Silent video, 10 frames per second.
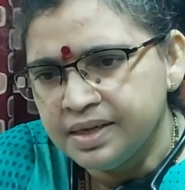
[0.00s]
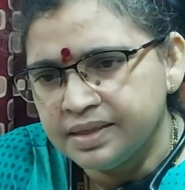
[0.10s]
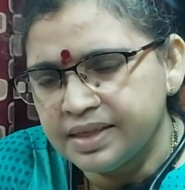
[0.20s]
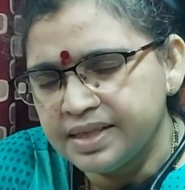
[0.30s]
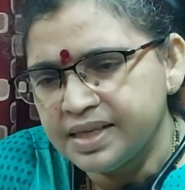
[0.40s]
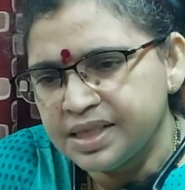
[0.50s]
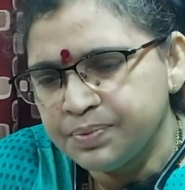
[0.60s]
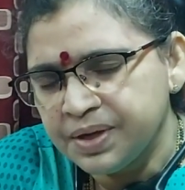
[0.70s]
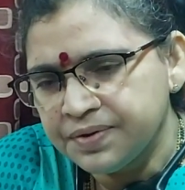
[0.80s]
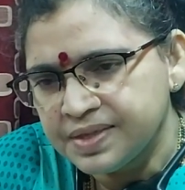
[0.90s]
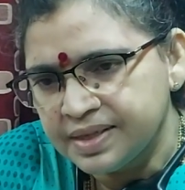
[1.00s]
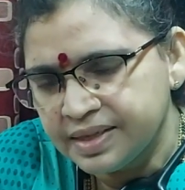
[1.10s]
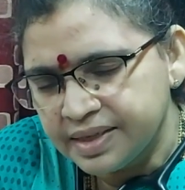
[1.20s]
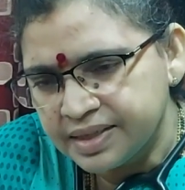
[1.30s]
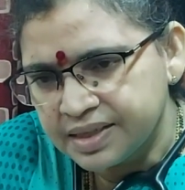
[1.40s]
that is HbA1c
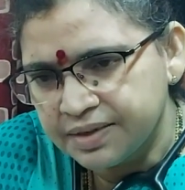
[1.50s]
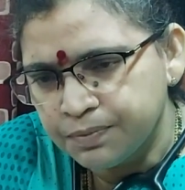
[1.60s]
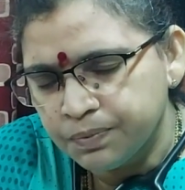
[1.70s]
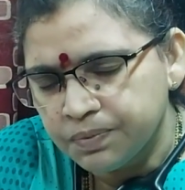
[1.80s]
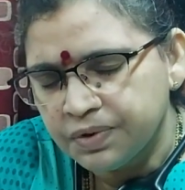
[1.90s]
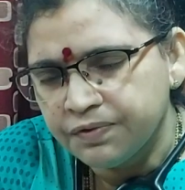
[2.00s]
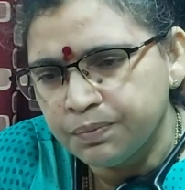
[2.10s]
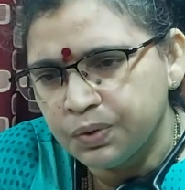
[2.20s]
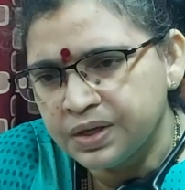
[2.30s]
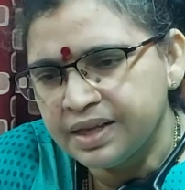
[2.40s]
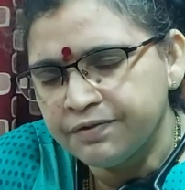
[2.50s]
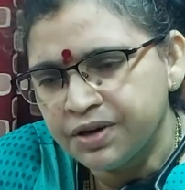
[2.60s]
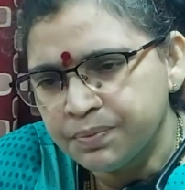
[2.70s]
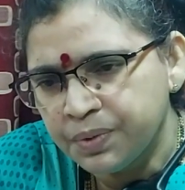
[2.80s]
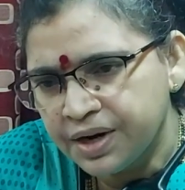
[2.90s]
reduction more than
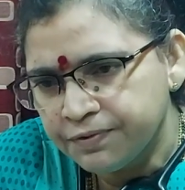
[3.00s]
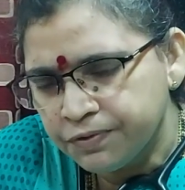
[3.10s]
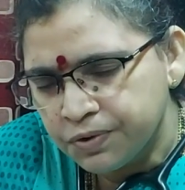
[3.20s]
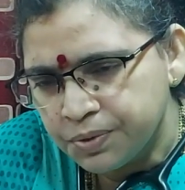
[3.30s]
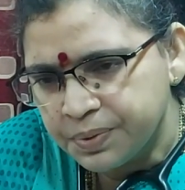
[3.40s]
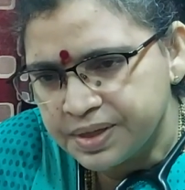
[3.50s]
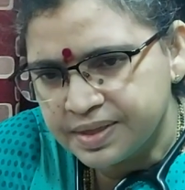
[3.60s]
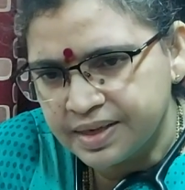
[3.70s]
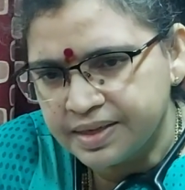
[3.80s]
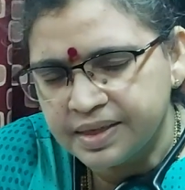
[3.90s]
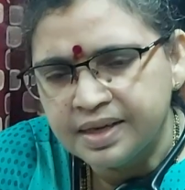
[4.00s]
1.4%